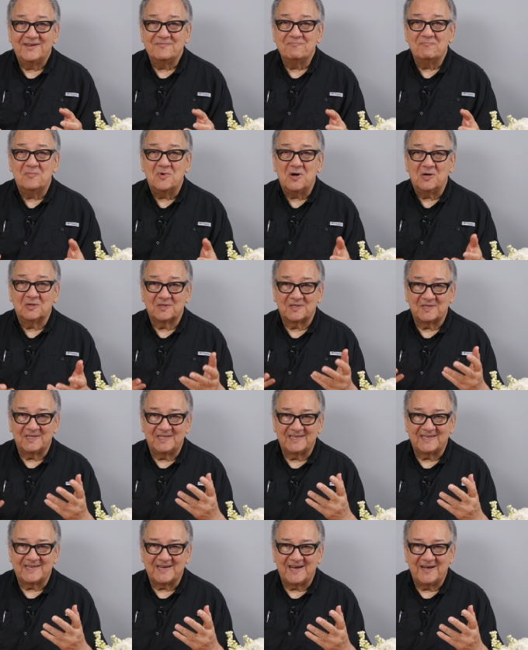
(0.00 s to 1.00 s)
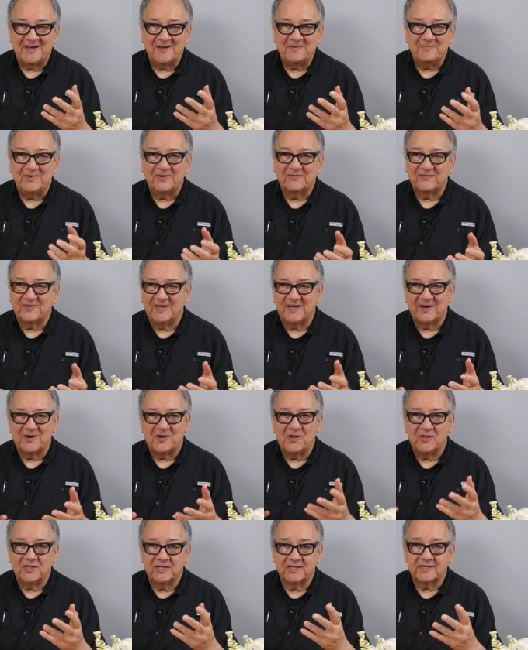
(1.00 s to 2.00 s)
Most of the time, if not
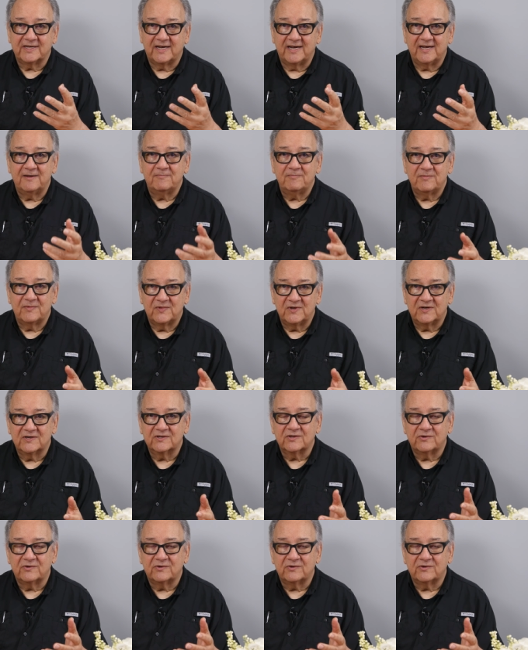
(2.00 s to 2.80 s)
all the time, there's